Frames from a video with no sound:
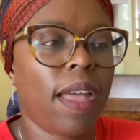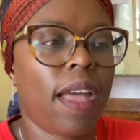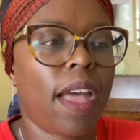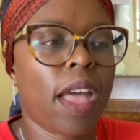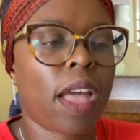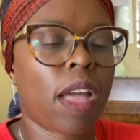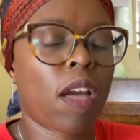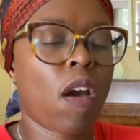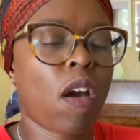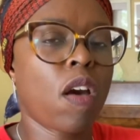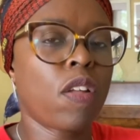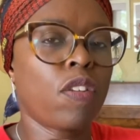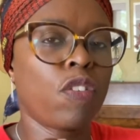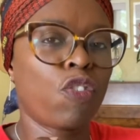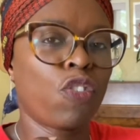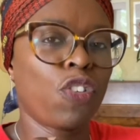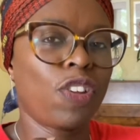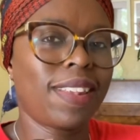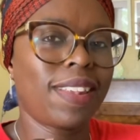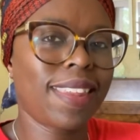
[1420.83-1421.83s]
a
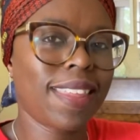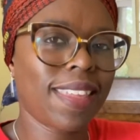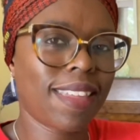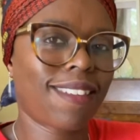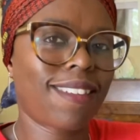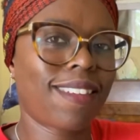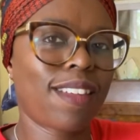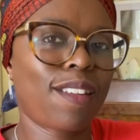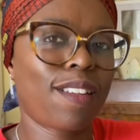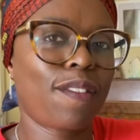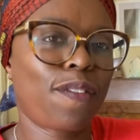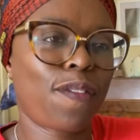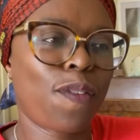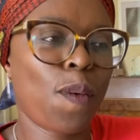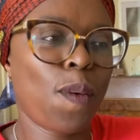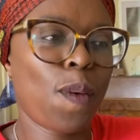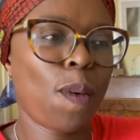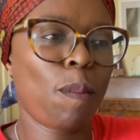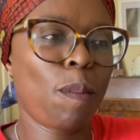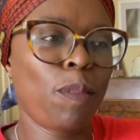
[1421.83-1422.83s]
Contradiction
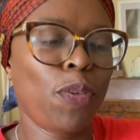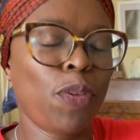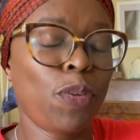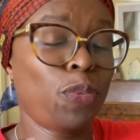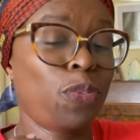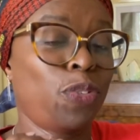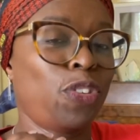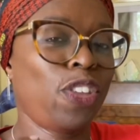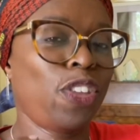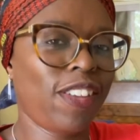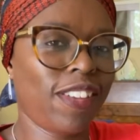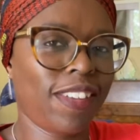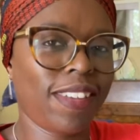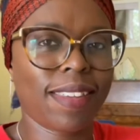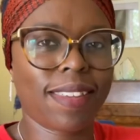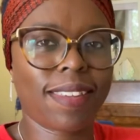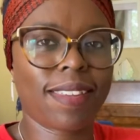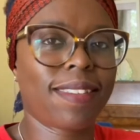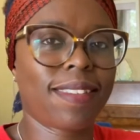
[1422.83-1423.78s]
for Musicians?